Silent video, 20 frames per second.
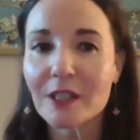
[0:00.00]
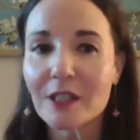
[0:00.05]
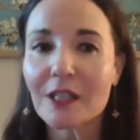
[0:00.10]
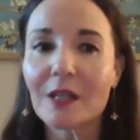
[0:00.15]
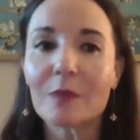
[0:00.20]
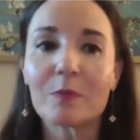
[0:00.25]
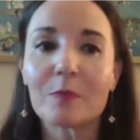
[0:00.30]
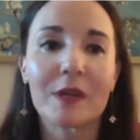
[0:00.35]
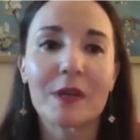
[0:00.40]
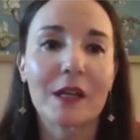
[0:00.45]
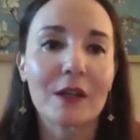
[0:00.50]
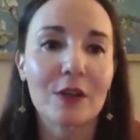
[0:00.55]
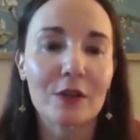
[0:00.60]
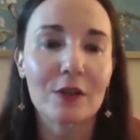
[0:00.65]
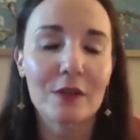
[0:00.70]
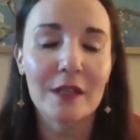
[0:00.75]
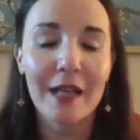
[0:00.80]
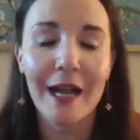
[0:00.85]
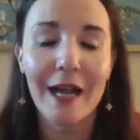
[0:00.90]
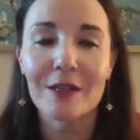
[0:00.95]
clip, and I
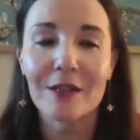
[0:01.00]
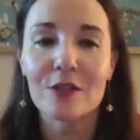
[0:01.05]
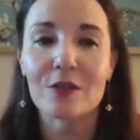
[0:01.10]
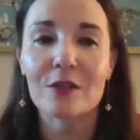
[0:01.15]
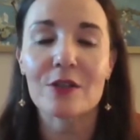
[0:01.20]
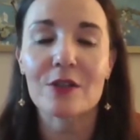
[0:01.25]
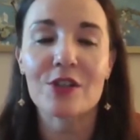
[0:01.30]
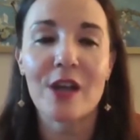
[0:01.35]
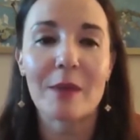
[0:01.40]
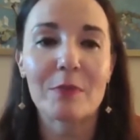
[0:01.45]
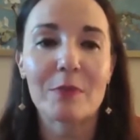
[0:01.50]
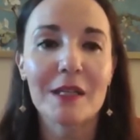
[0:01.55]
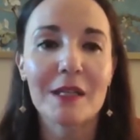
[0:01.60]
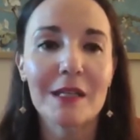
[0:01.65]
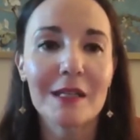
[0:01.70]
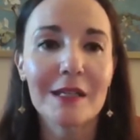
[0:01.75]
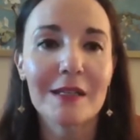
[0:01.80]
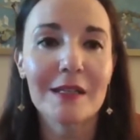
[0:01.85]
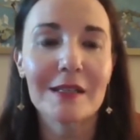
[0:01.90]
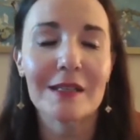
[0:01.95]
heard the actor in
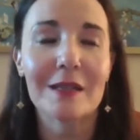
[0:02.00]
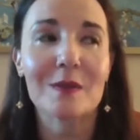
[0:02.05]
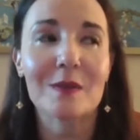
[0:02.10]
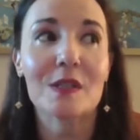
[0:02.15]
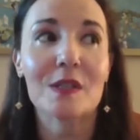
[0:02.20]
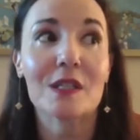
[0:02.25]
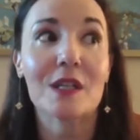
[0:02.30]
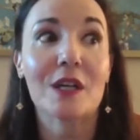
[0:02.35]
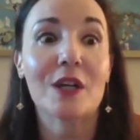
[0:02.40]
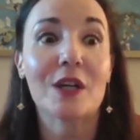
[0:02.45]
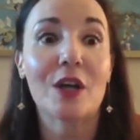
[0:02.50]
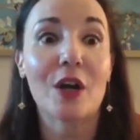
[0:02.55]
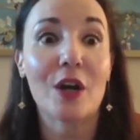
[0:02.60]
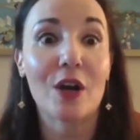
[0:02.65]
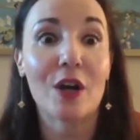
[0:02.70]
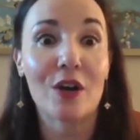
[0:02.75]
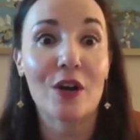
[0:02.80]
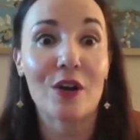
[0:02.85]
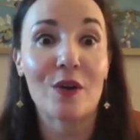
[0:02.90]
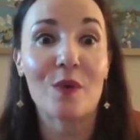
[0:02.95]
Japanese, and I was like,
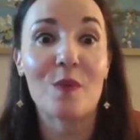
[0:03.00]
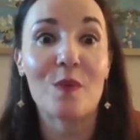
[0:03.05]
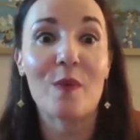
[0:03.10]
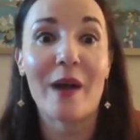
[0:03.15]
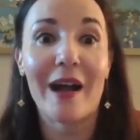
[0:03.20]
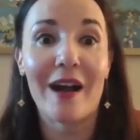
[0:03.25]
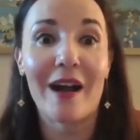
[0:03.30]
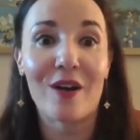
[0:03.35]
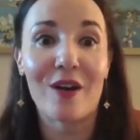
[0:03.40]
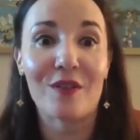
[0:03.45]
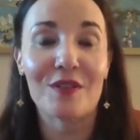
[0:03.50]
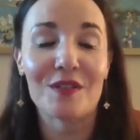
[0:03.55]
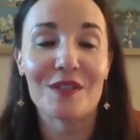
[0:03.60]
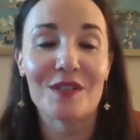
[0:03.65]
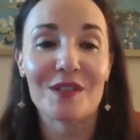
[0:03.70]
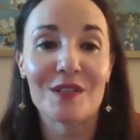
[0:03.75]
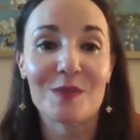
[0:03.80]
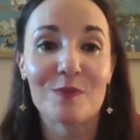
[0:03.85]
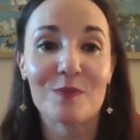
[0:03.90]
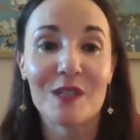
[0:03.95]
oh wow,
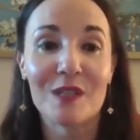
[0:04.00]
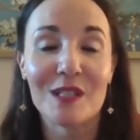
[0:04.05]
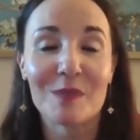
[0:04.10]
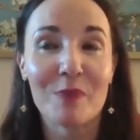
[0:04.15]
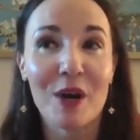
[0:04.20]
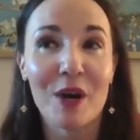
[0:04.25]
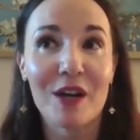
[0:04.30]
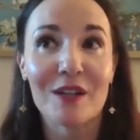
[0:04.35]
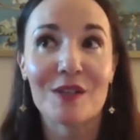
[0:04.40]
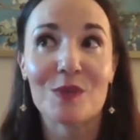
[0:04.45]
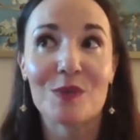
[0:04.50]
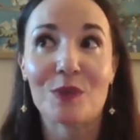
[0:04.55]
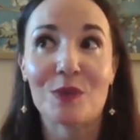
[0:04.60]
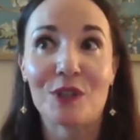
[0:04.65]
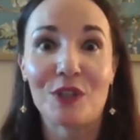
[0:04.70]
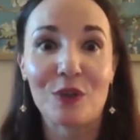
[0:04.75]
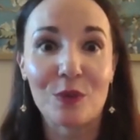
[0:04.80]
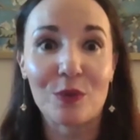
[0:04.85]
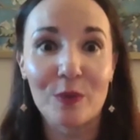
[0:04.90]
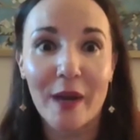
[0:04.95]
this part is
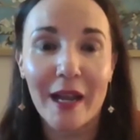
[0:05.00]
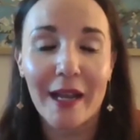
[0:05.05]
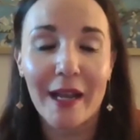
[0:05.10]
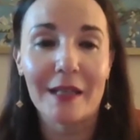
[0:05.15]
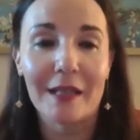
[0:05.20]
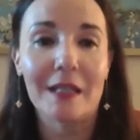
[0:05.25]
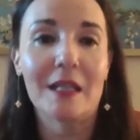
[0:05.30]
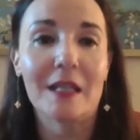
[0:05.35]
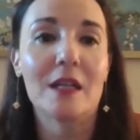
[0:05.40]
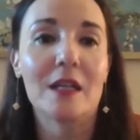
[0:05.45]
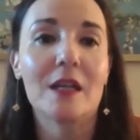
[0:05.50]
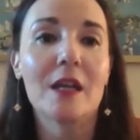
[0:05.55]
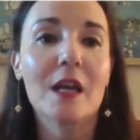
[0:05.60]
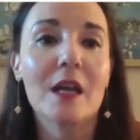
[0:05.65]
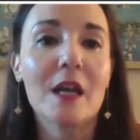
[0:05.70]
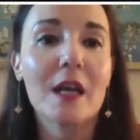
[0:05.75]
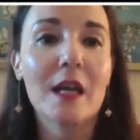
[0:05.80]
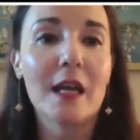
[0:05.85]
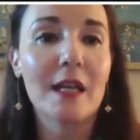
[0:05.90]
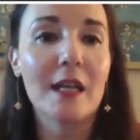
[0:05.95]
really great. And
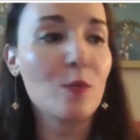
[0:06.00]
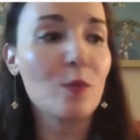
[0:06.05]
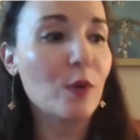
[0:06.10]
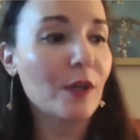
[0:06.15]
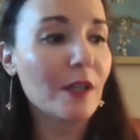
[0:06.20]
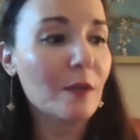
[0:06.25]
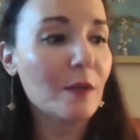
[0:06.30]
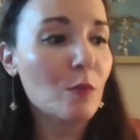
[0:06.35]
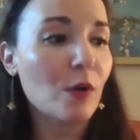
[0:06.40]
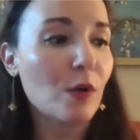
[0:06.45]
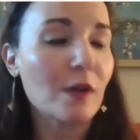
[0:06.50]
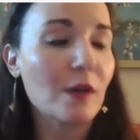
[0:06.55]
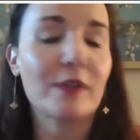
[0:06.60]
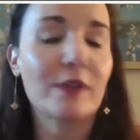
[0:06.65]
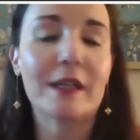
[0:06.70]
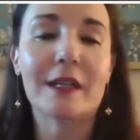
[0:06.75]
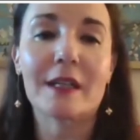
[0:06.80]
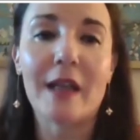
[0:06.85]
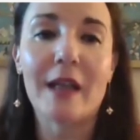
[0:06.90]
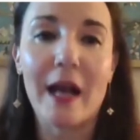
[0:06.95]
he wanted more of
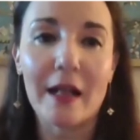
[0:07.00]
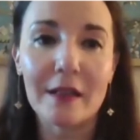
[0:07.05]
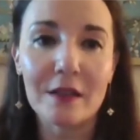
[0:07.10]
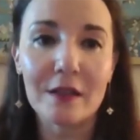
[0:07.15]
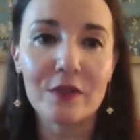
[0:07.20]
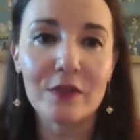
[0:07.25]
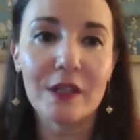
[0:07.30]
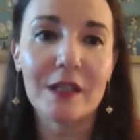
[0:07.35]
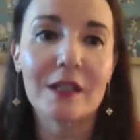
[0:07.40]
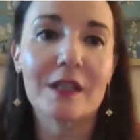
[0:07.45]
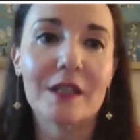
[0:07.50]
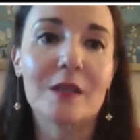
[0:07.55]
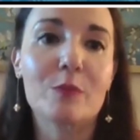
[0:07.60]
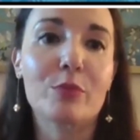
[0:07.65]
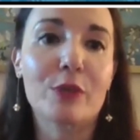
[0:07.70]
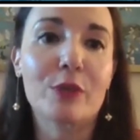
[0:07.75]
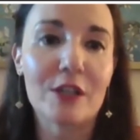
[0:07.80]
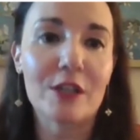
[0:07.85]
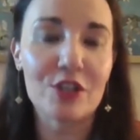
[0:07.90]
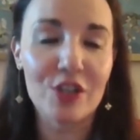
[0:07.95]
like an elevated
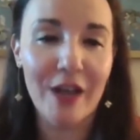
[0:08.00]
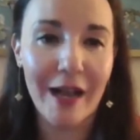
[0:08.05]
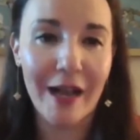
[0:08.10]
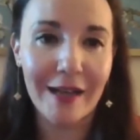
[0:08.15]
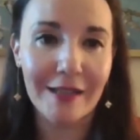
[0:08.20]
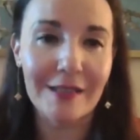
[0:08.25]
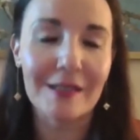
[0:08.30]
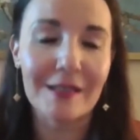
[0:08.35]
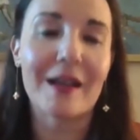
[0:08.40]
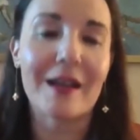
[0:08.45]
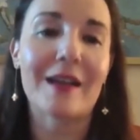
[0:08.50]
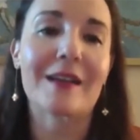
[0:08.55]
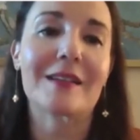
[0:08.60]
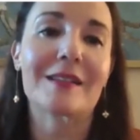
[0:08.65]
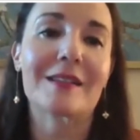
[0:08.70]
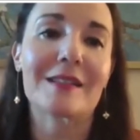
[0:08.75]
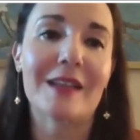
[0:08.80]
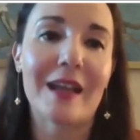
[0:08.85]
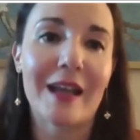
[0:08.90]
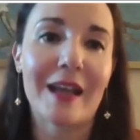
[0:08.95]
British
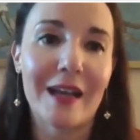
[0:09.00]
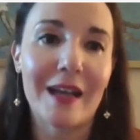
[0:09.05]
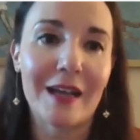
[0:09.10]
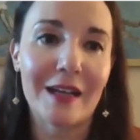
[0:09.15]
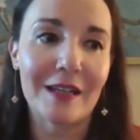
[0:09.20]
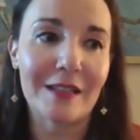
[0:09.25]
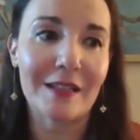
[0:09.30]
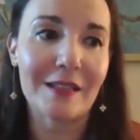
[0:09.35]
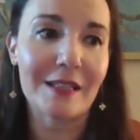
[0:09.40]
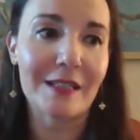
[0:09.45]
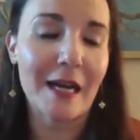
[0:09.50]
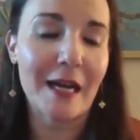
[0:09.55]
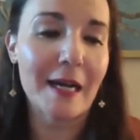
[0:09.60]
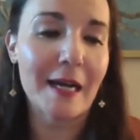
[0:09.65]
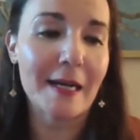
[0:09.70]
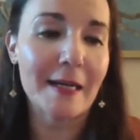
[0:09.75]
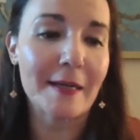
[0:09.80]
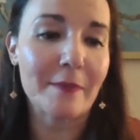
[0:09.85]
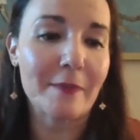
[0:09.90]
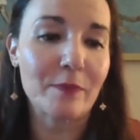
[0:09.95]
accent, and
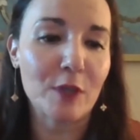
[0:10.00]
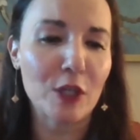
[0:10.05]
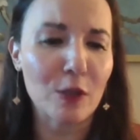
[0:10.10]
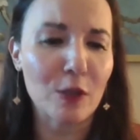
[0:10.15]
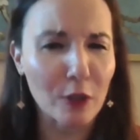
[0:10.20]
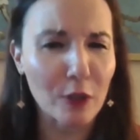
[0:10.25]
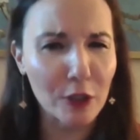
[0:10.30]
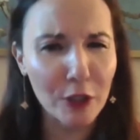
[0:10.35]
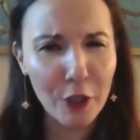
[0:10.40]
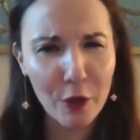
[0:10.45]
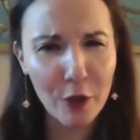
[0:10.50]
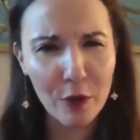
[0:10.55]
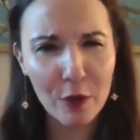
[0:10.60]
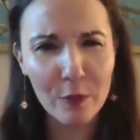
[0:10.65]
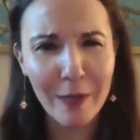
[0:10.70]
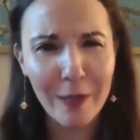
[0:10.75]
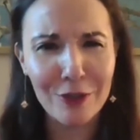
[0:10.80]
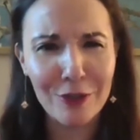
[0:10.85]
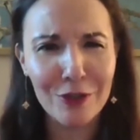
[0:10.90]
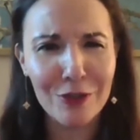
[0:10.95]
a lower
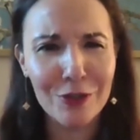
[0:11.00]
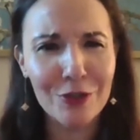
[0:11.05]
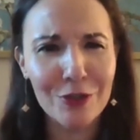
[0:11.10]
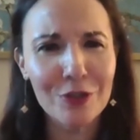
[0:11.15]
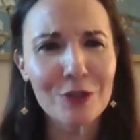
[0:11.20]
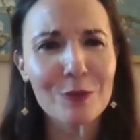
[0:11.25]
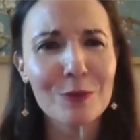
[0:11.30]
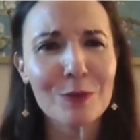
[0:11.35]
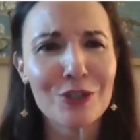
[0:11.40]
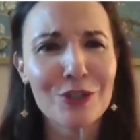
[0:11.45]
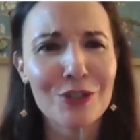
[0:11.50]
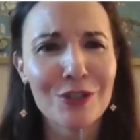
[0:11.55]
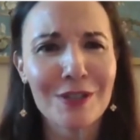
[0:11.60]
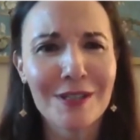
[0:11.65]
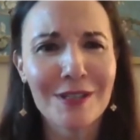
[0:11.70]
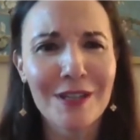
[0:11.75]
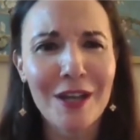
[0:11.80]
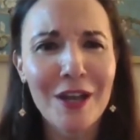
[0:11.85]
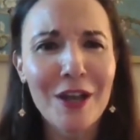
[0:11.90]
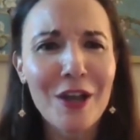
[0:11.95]
register, which
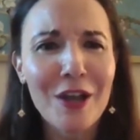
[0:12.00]
is